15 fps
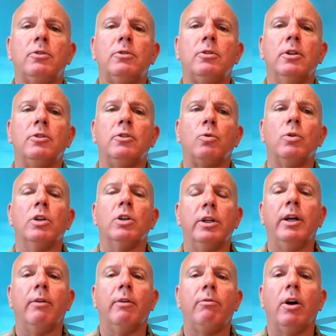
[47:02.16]
it's really
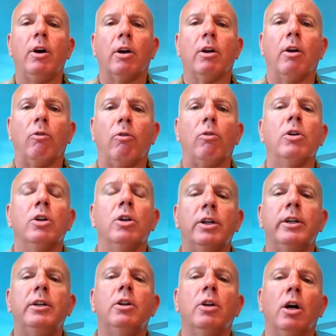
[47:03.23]
really
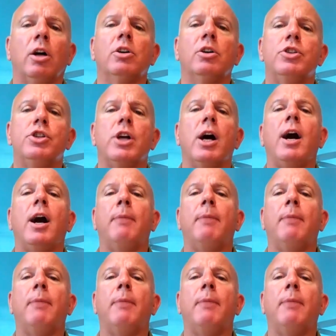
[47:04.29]
a good job.